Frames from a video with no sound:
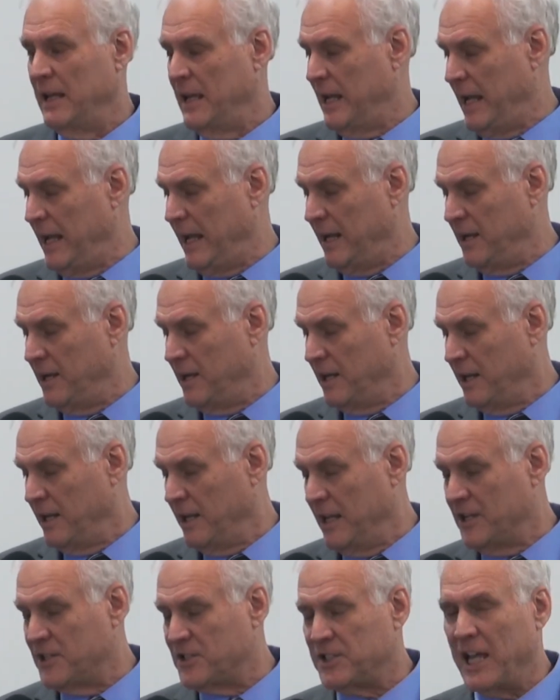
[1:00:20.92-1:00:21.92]
And
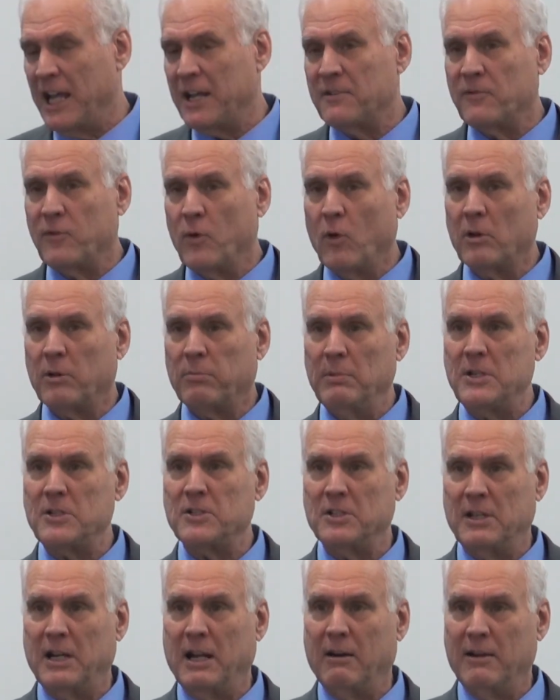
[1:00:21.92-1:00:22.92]
He sent forth
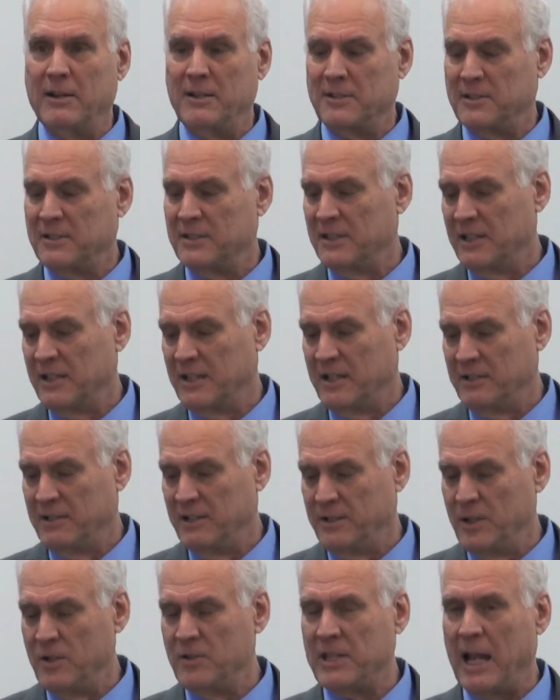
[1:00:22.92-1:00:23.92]
missionaries to
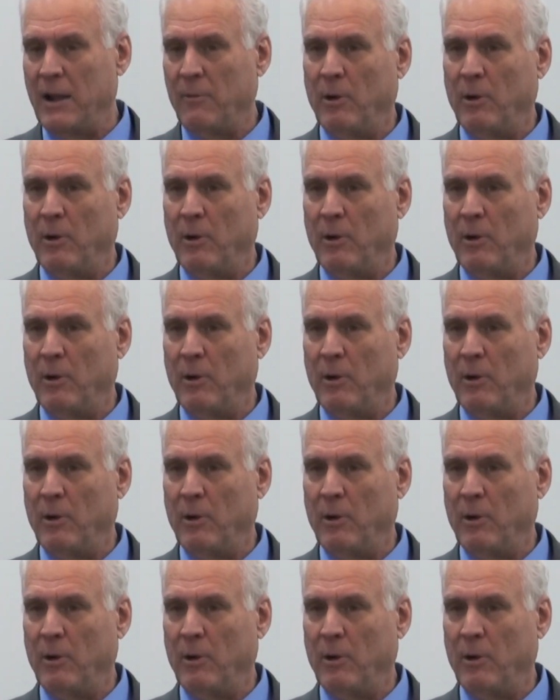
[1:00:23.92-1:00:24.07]
do that.